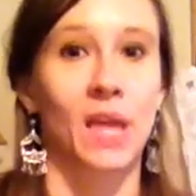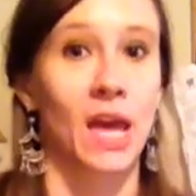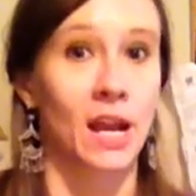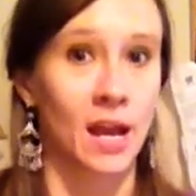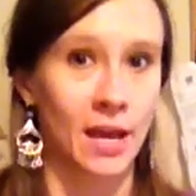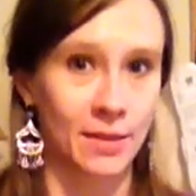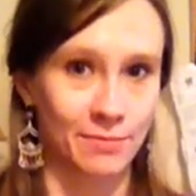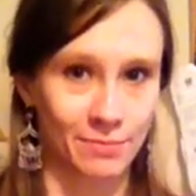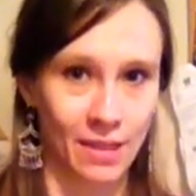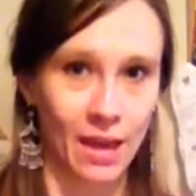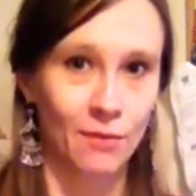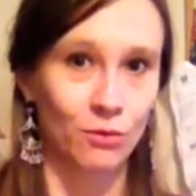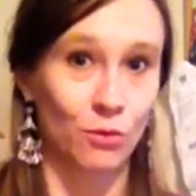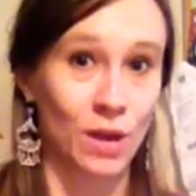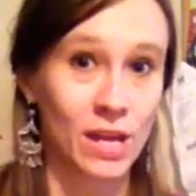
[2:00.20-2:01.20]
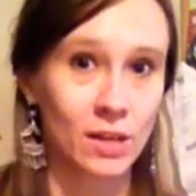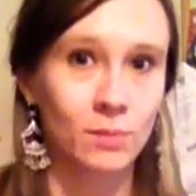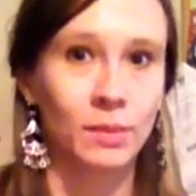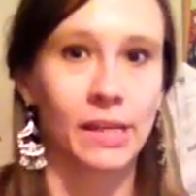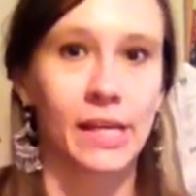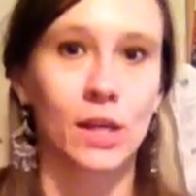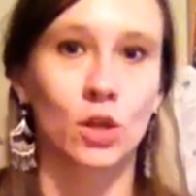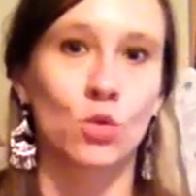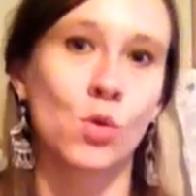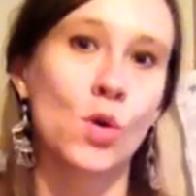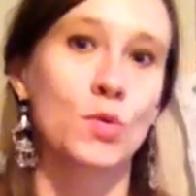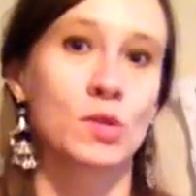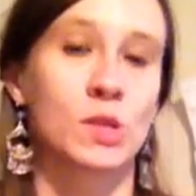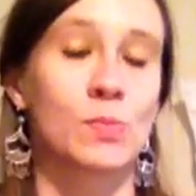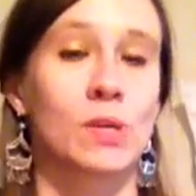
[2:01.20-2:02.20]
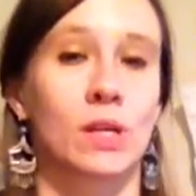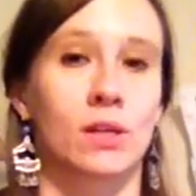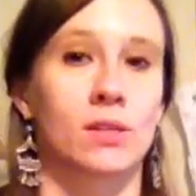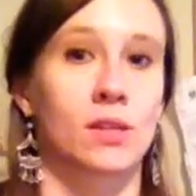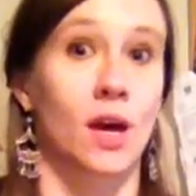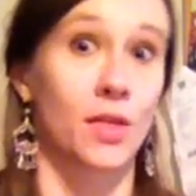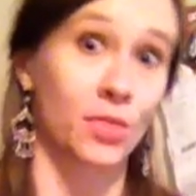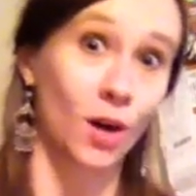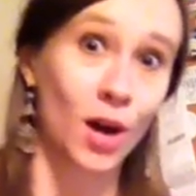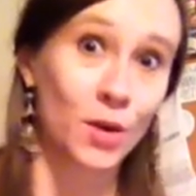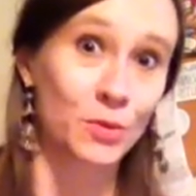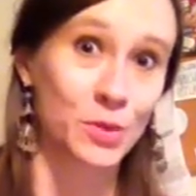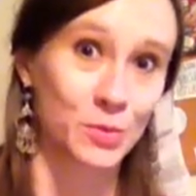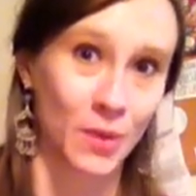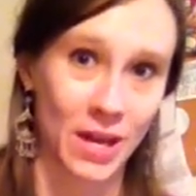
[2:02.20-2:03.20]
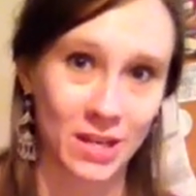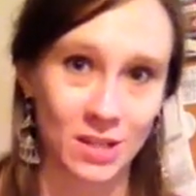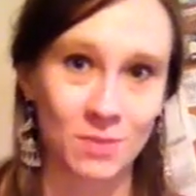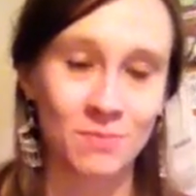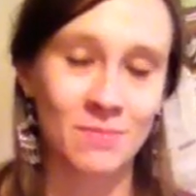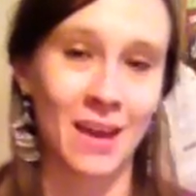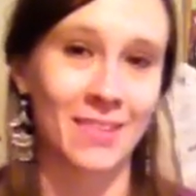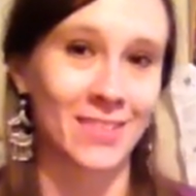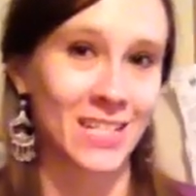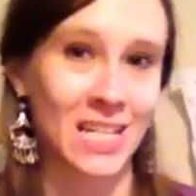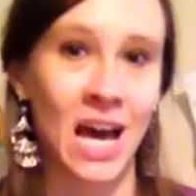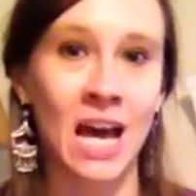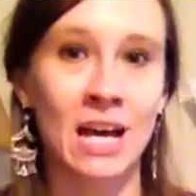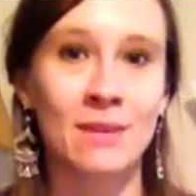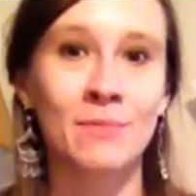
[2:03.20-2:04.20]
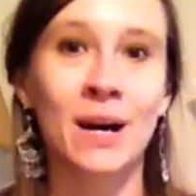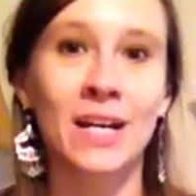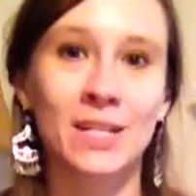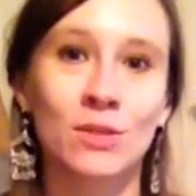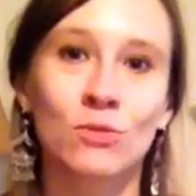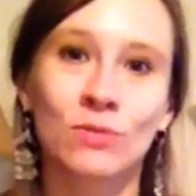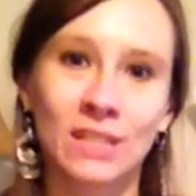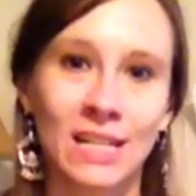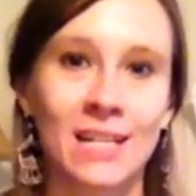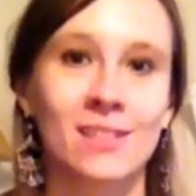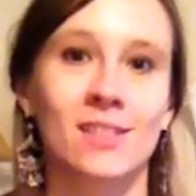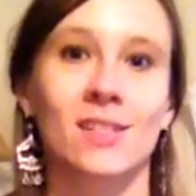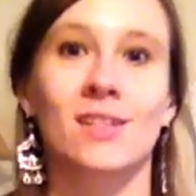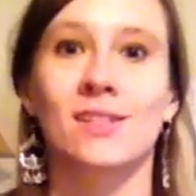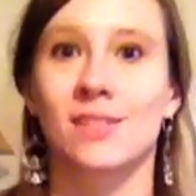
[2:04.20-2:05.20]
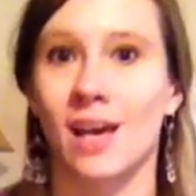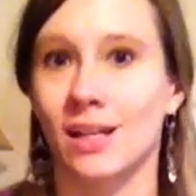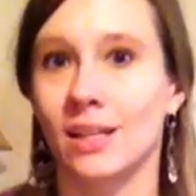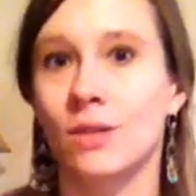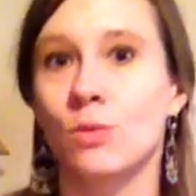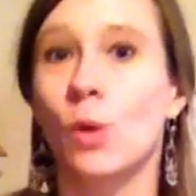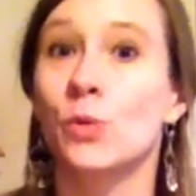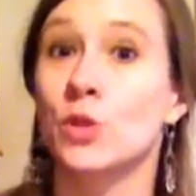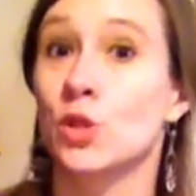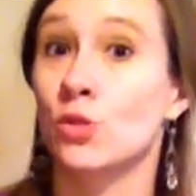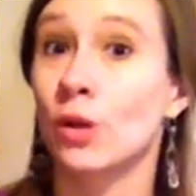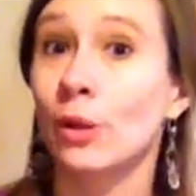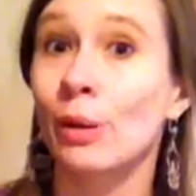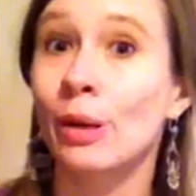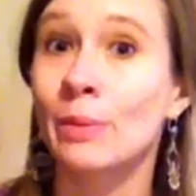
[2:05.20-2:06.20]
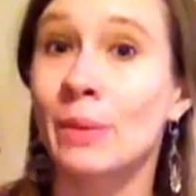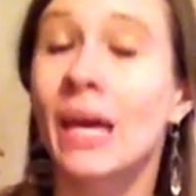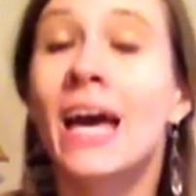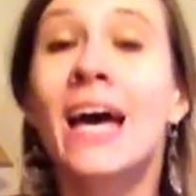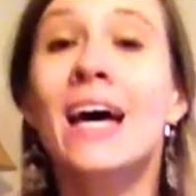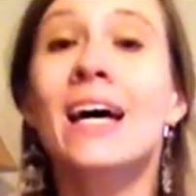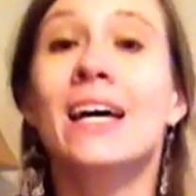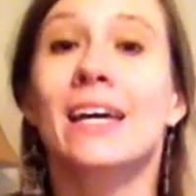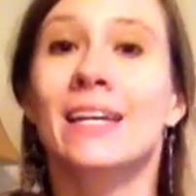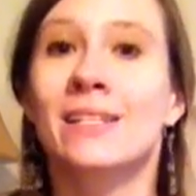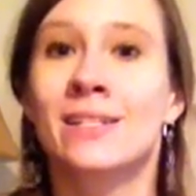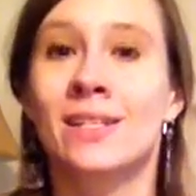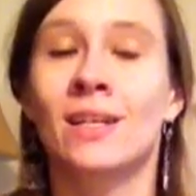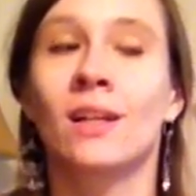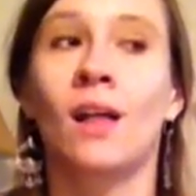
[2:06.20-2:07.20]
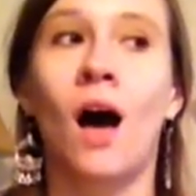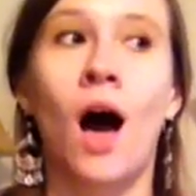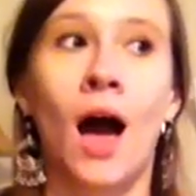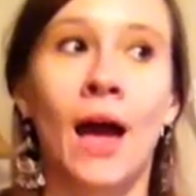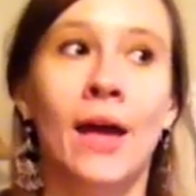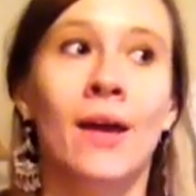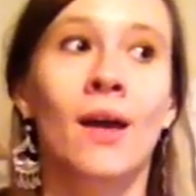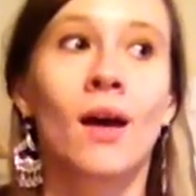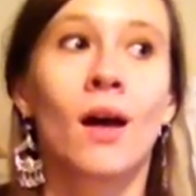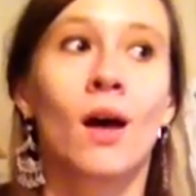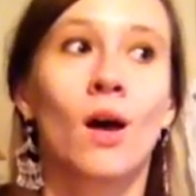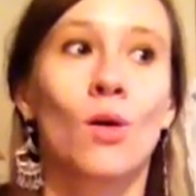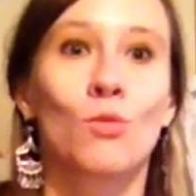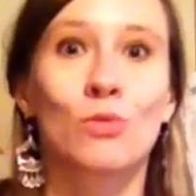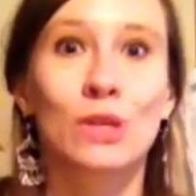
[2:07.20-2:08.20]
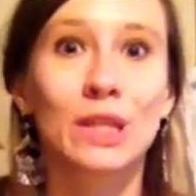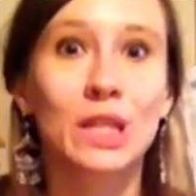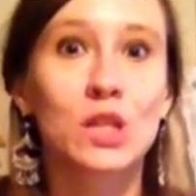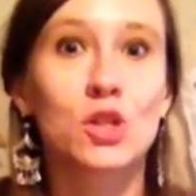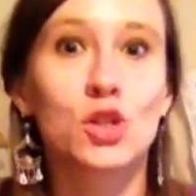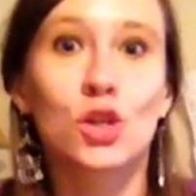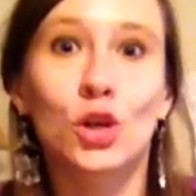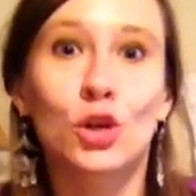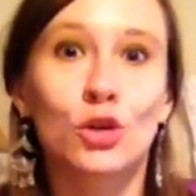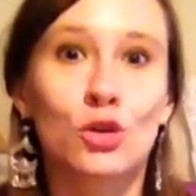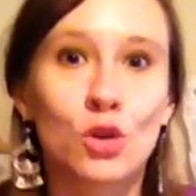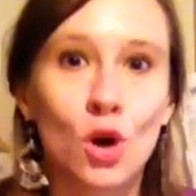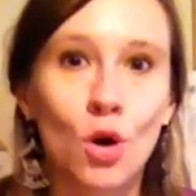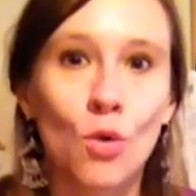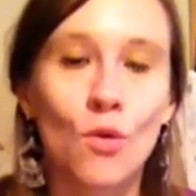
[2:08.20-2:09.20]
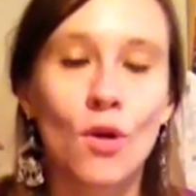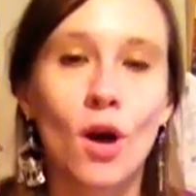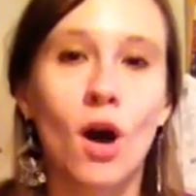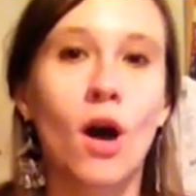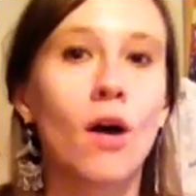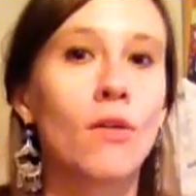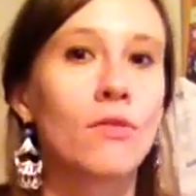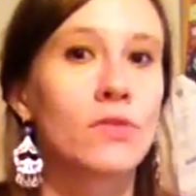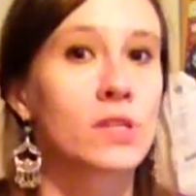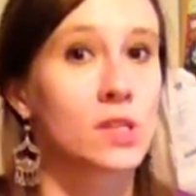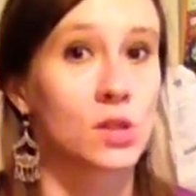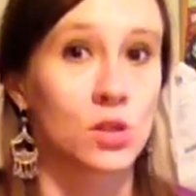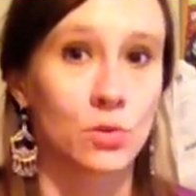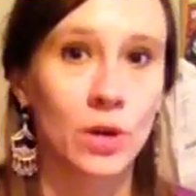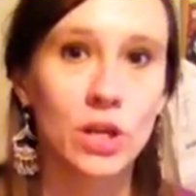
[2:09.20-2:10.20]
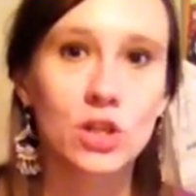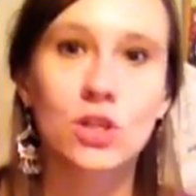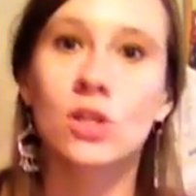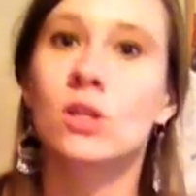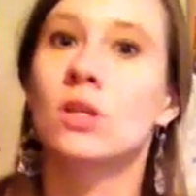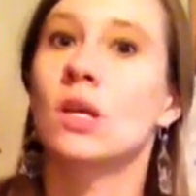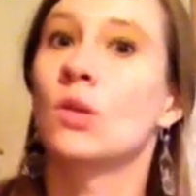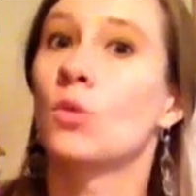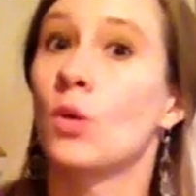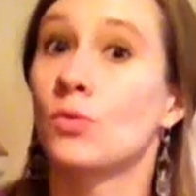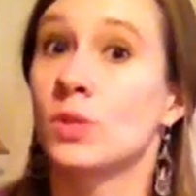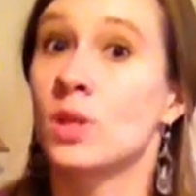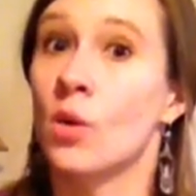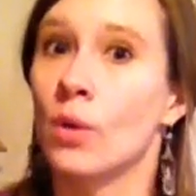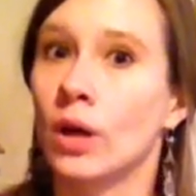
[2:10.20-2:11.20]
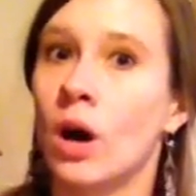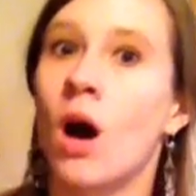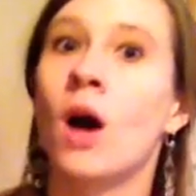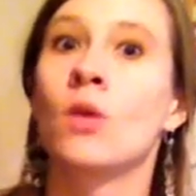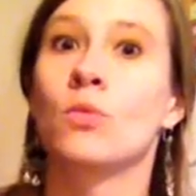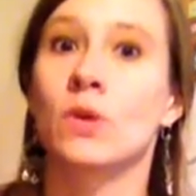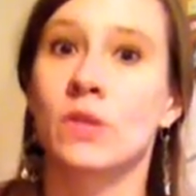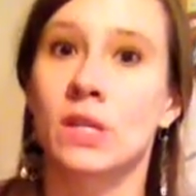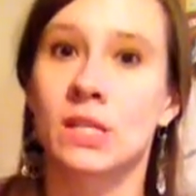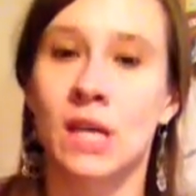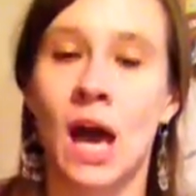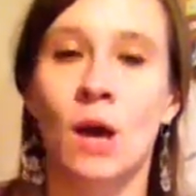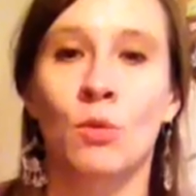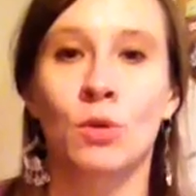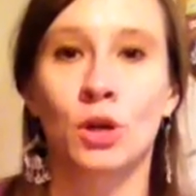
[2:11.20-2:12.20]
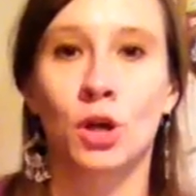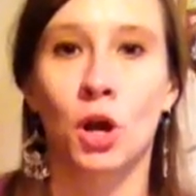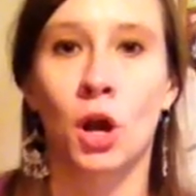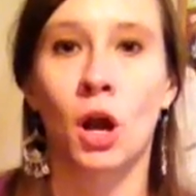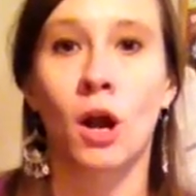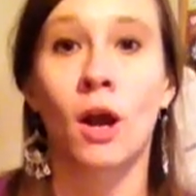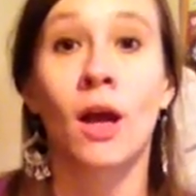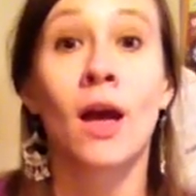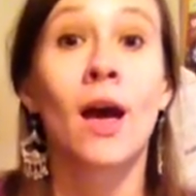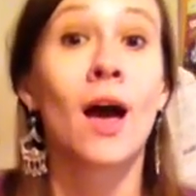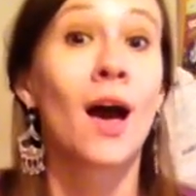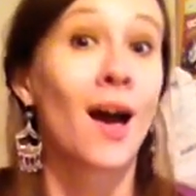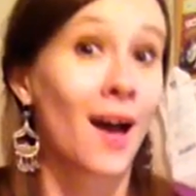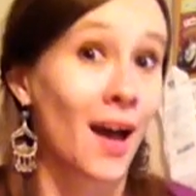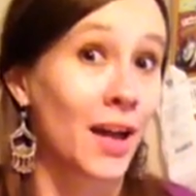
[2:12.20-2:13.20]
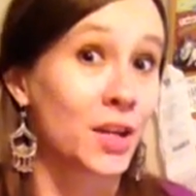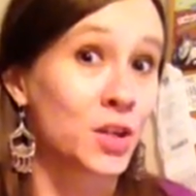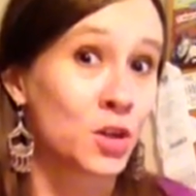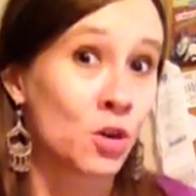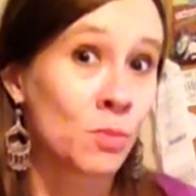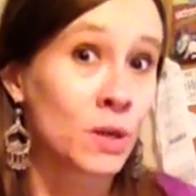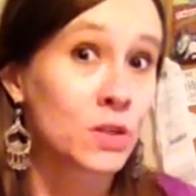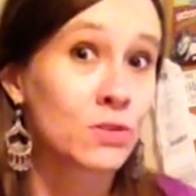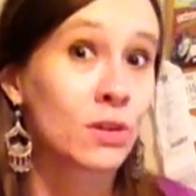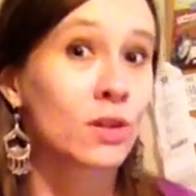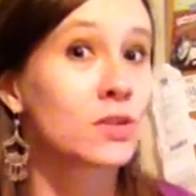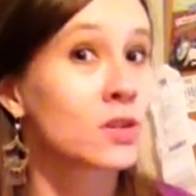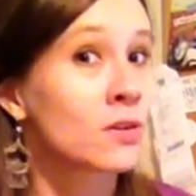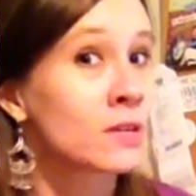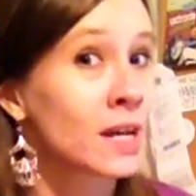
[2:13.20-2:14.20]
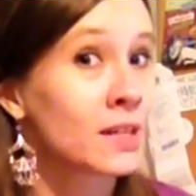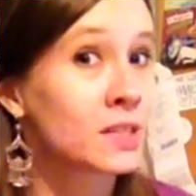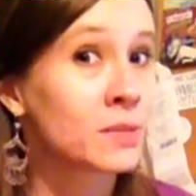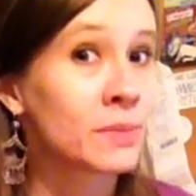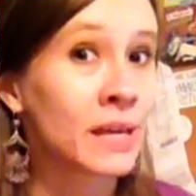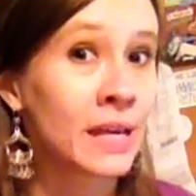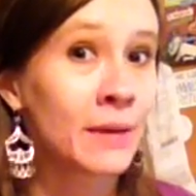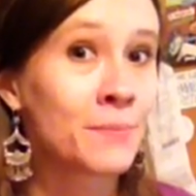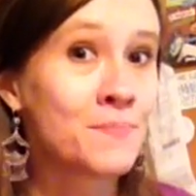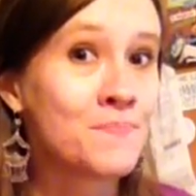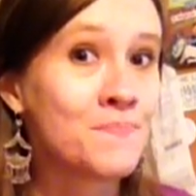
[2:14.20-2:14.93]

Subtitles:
And I have randomly in quotes because I thought it was random at the time. I didn't realize exactly what was triggering me until I really took note of the situation and what was going on when the attack would occur. And you know what my trigger turned out to be?